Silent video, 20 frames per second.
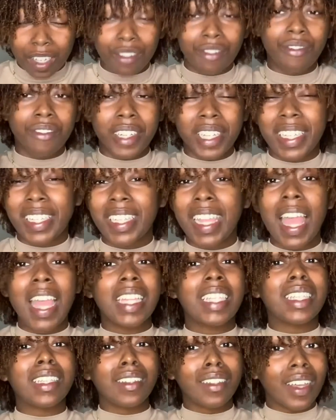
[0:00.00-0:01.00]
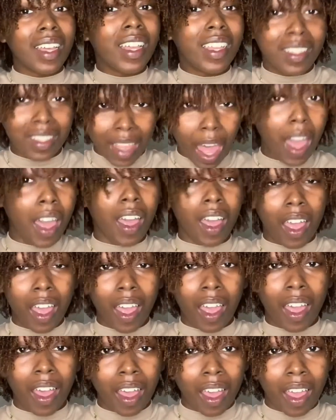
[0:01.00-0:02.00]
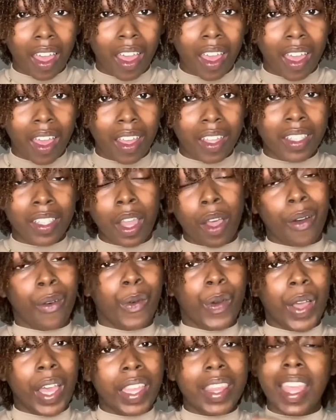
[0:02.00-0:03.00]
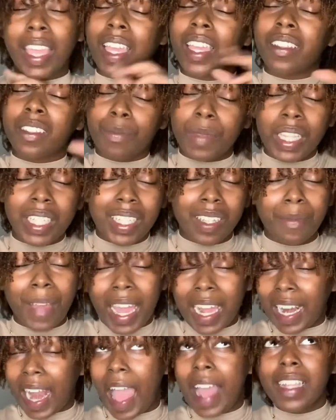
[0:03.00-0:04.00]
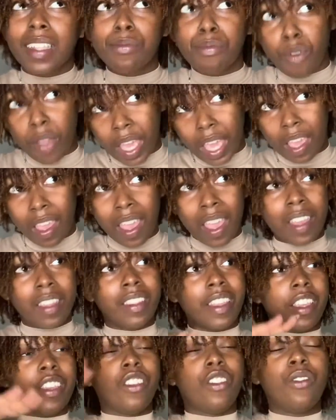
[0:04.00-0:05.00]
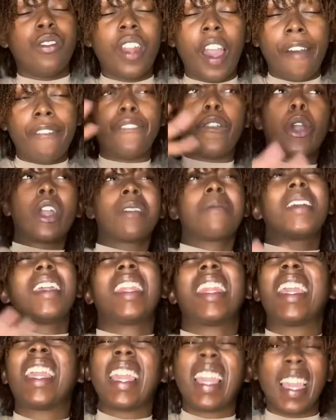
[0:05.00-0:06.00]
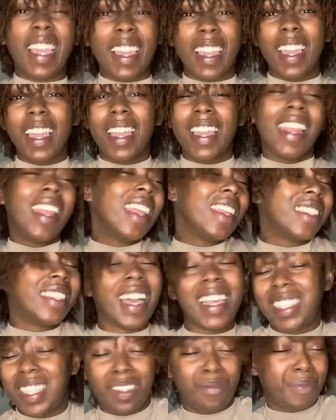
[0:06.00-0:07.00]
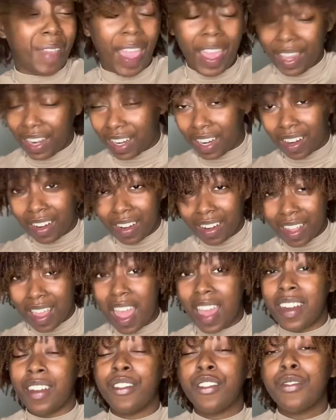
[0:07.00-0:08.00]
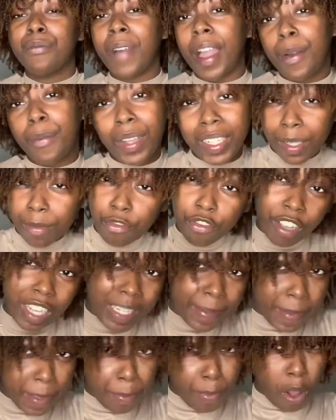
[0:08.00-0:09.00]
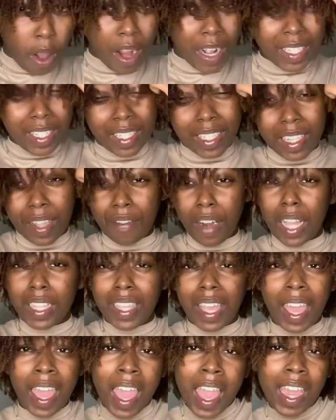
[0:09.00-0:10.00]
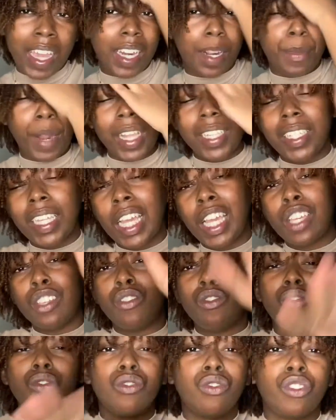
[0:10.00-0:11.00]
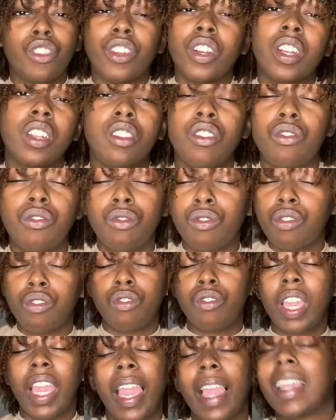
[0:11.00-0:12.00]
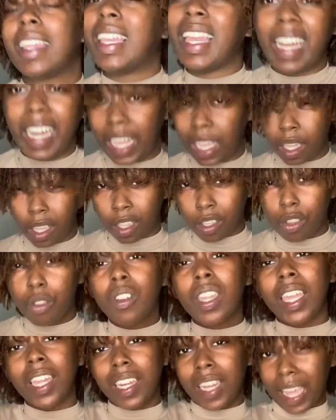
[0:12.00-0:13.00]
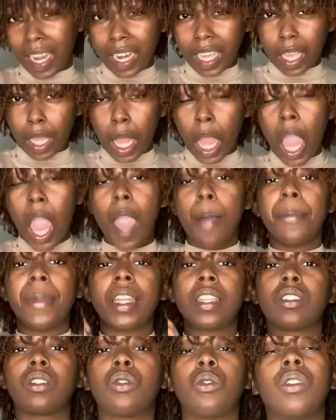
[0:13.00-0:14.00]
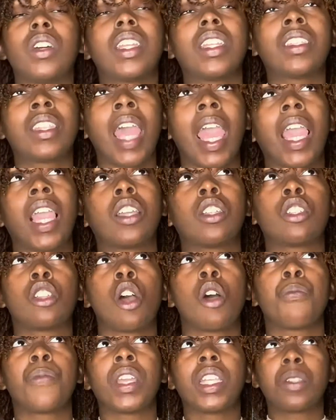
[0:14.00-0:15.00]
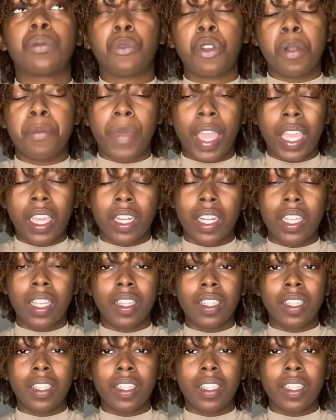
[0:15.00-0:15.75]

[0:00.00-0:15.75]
frizz is good. So that gets me to my last point, the uniformity. It doesn't matter. I know you might want some crispy parts and stuff like that, and I'm not saying you can't get it. You can get it, but it's going to take so much more maintenance,